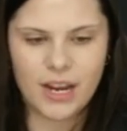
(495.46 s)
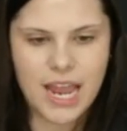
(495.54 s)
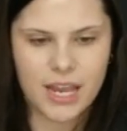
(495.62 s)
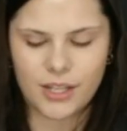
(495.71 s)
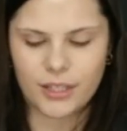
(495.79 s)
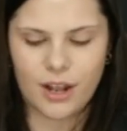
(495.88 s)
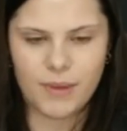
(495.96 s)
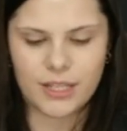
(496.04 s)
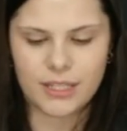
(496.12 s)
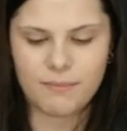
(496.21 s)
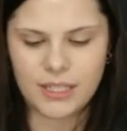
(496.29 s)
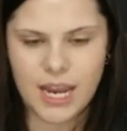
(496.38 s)
So
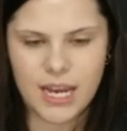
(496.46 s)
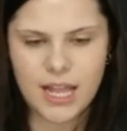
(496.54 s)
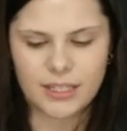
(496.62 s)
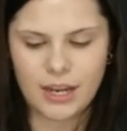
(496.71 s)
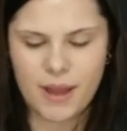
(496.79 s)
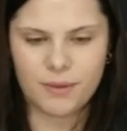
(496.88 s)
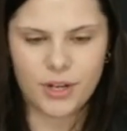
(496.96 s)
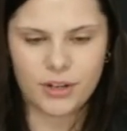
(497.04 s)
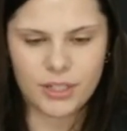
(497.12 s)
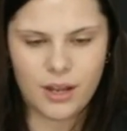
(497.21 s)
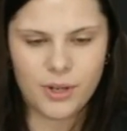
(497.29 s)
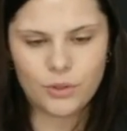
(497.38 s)
robust error
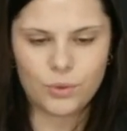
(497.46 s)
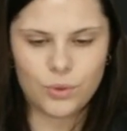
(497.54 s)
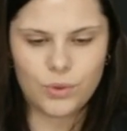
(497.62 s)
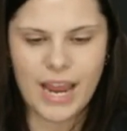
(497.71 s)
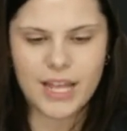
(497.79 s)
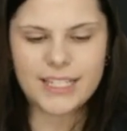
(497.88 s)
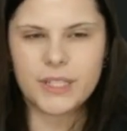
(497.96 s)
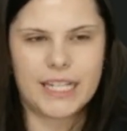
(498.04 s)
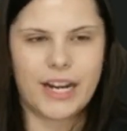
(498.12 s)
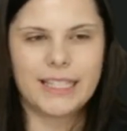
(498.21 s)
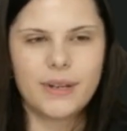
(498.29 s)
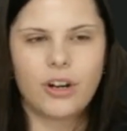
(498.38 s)
handling
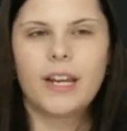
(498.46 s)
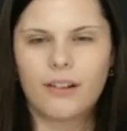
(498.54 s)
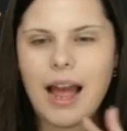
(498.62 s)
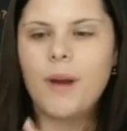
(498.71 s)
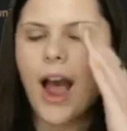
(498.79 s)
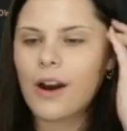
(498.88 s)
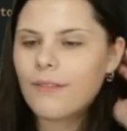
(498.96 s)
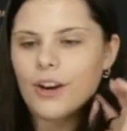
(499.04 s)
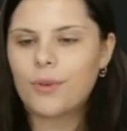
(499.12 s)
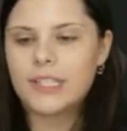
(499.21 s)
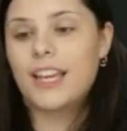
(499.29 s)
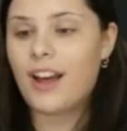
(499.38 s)
is
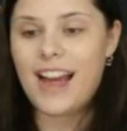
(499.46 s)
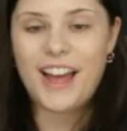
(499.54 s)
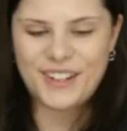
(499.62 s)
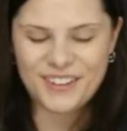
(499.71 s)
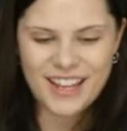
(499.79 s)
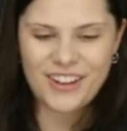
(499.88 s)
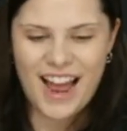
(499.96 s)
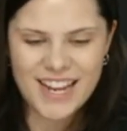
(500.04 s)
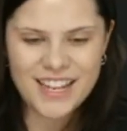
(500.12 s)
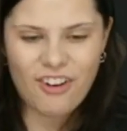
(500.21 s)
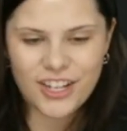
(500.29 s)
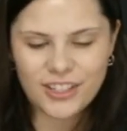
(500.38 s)
crucial for
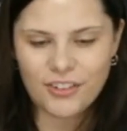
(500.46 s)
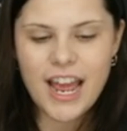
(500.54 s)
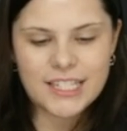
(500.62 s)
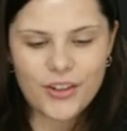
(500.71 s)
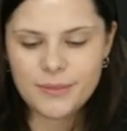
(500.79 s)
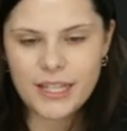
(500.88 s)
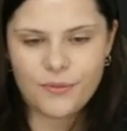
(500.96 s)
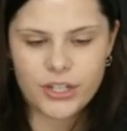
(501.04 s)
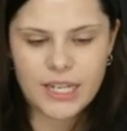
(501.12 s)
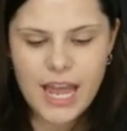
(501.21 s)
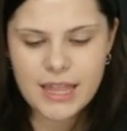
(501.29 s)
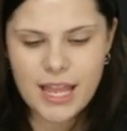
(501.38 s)
building
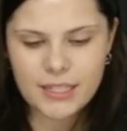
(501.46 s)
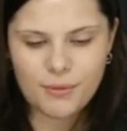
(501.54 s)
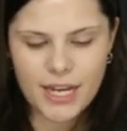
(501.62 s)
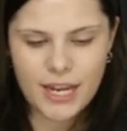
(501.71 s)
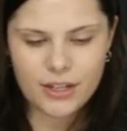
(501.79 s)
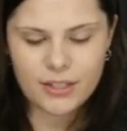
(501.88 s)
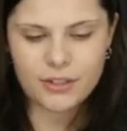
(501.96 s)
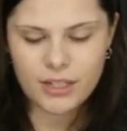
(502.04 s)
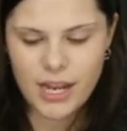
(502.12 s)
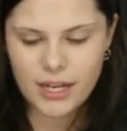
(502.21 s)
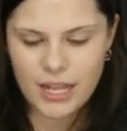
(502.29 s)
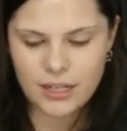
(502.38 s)
secure and
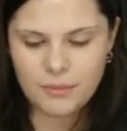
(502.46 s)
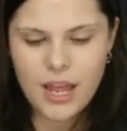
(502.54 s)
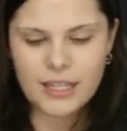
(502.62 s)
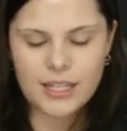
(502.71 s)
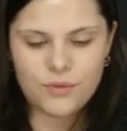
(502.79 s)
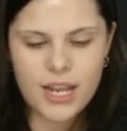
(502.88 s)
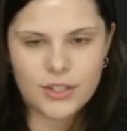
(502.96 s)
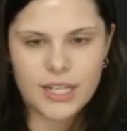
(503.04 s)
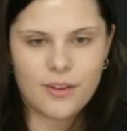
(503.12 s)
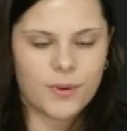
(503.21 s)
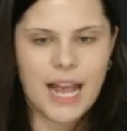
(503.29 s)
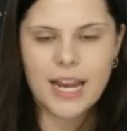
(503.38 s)
reliable
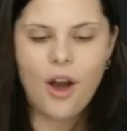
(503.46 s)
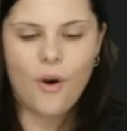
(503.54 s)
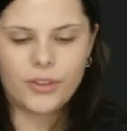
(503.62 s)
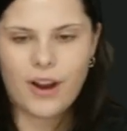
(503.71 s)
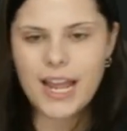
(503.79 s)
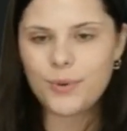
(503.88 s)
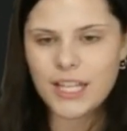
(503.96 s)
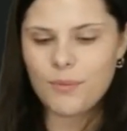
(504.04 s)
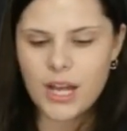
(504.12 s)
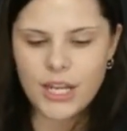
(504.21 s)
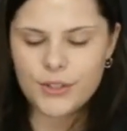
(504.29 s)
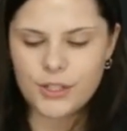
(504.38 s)
blockchain applications.